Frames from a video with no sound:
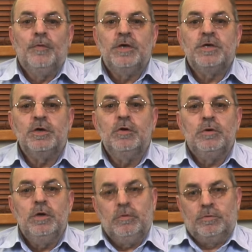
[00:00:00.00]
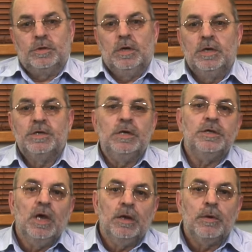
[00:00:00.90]
This is good news,
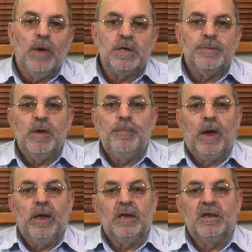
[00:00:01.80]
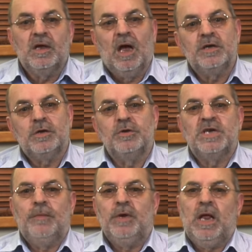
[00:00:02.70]
since the Raspberry Pi can't
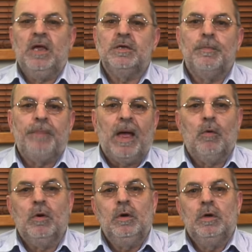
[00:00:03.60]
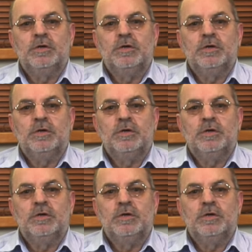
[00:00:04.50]
contaminate the power